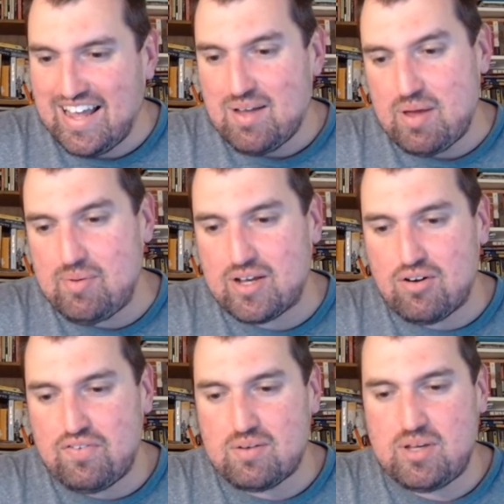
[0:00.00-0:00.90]
Maybe a
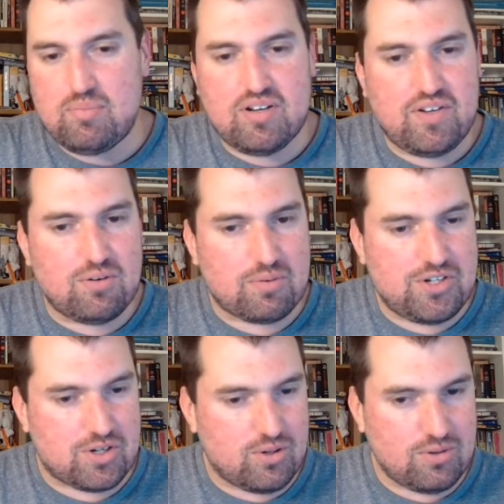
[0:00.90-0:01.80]
GoFundMe, but if you don't reach
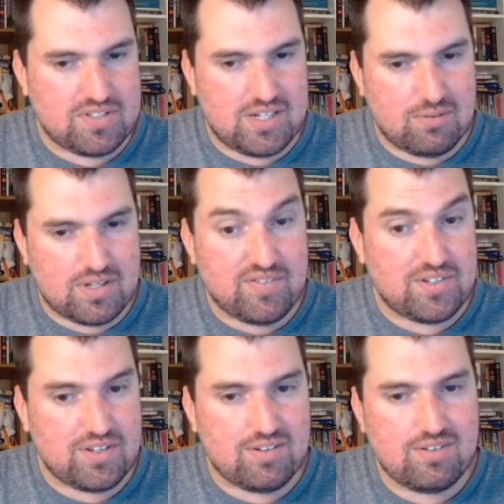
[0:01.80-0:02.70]
your goals, they don't give it to
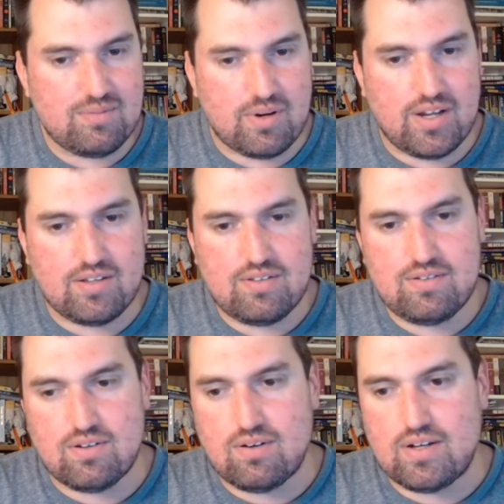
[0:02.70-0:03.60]
you, right?
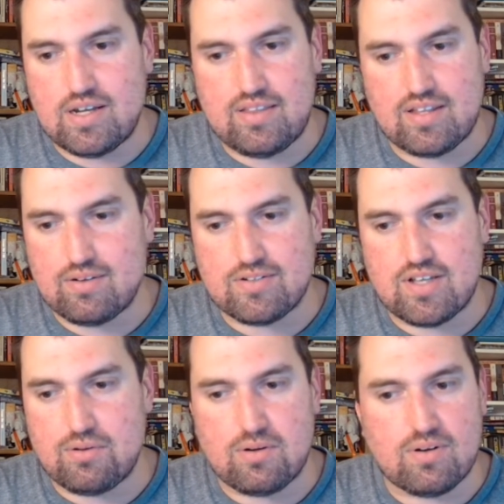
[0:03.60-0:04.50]
So, and I think there's
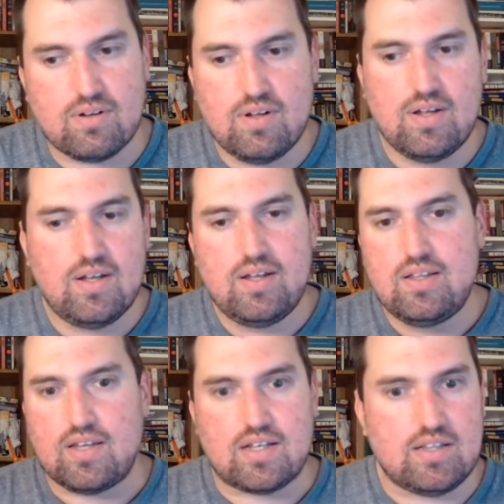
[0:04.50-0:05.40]
other
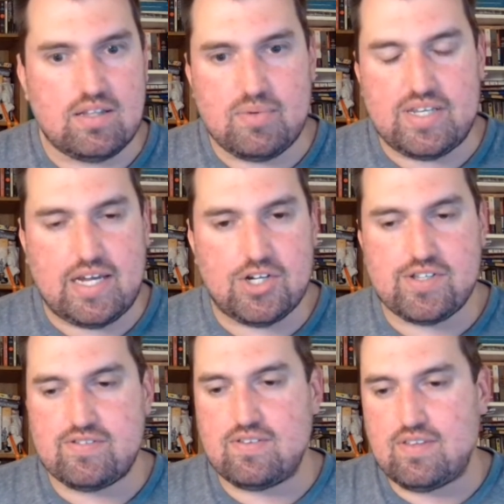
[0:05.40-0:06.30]
like
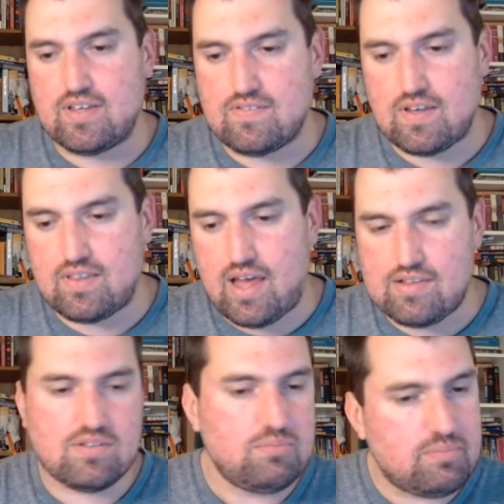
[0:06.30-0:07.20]
limitations and things like that.
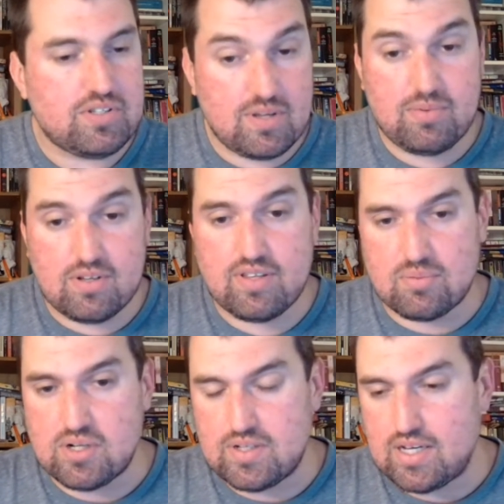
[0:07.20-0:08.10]
So, but something to think
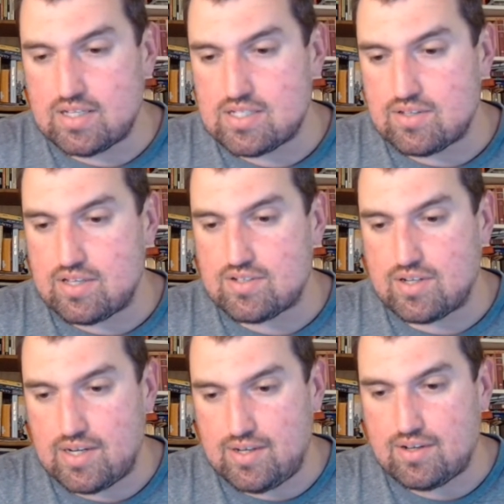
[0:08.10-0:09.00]
about. Yeah. So that's a
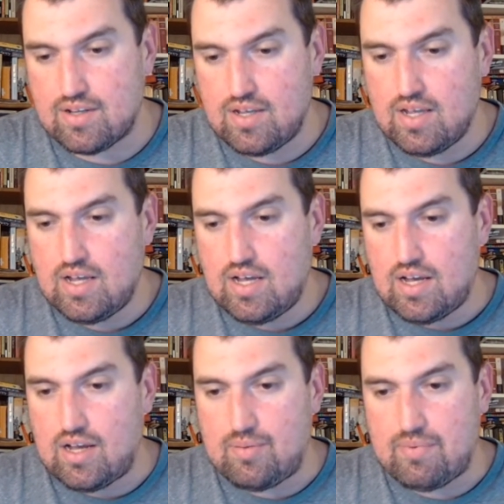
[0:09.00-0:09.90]
good idea.
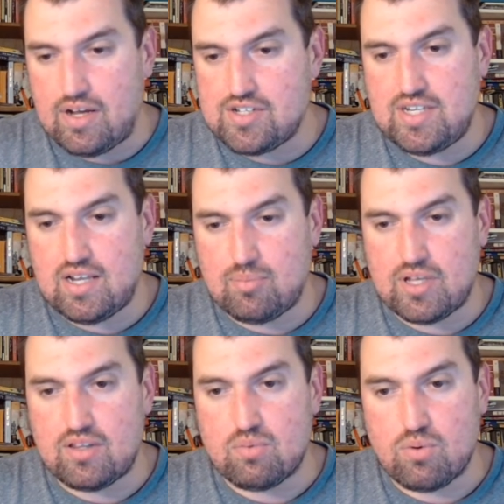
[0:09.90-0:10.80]
I just need help
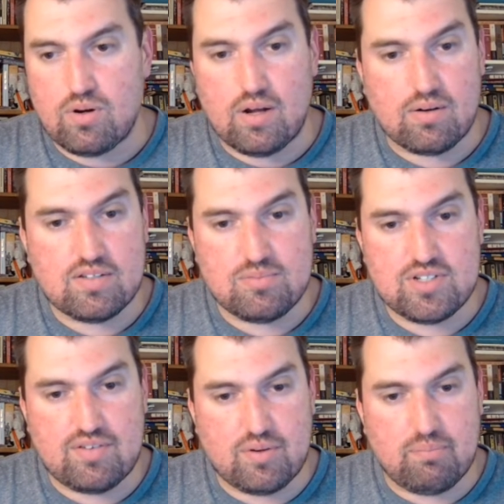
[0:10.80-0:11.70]
getting the word out because I'm just
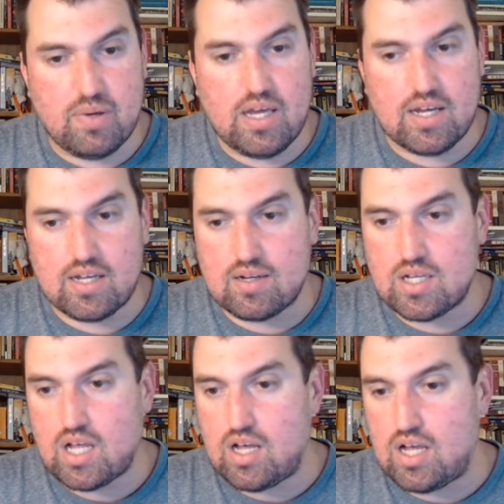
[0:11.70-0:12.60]
not very big
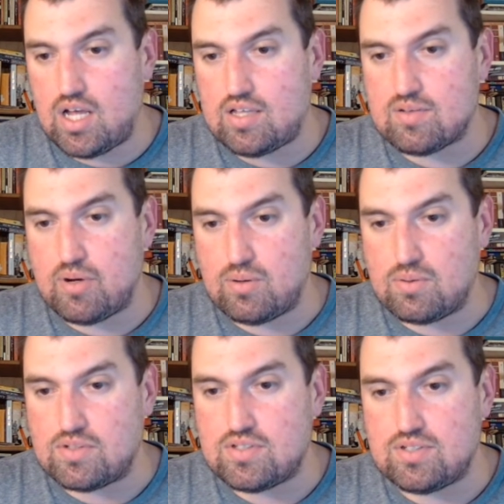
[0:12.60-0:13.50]
as
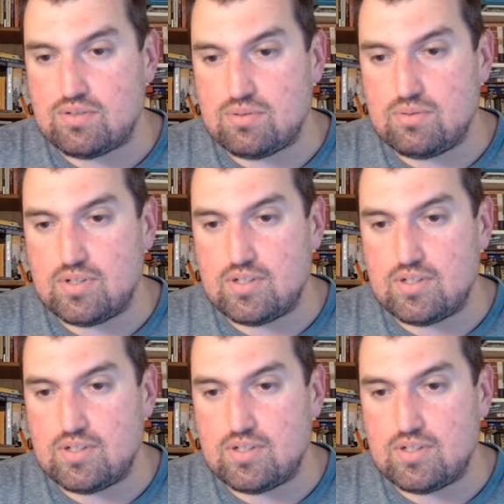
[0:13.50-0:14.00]
opposed to